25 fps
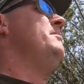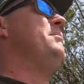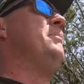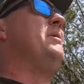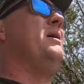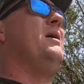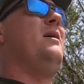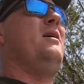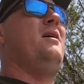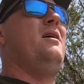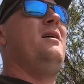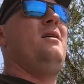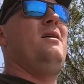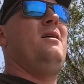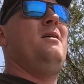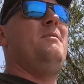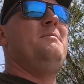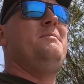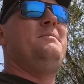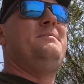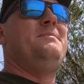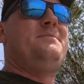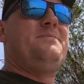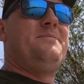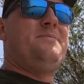but
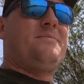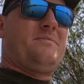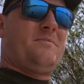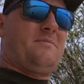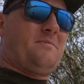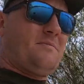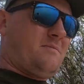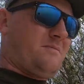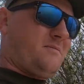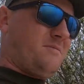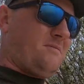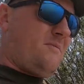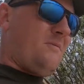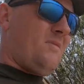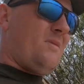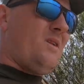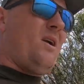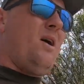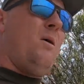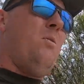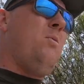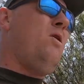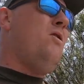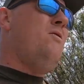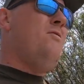
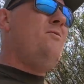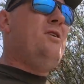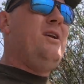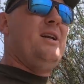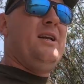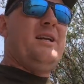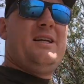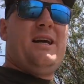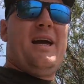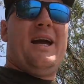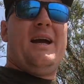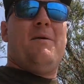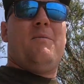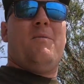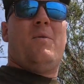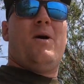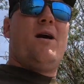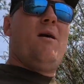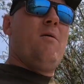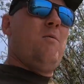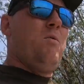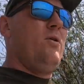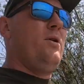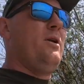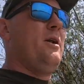I weren't really getting where
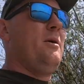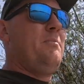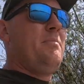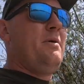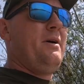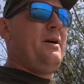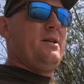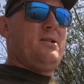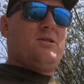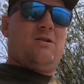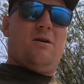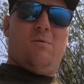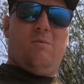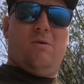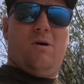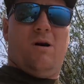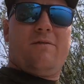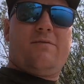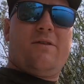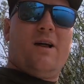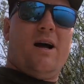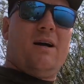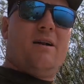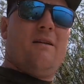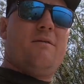I wanted to be. So what
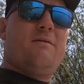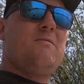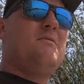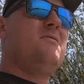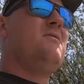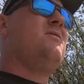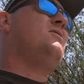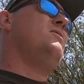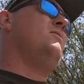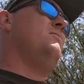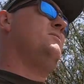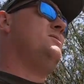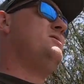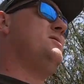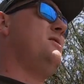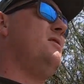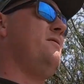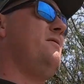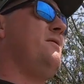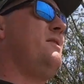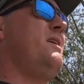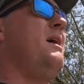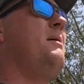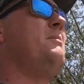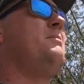I've done, I've got
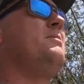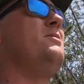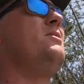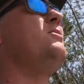myself a couple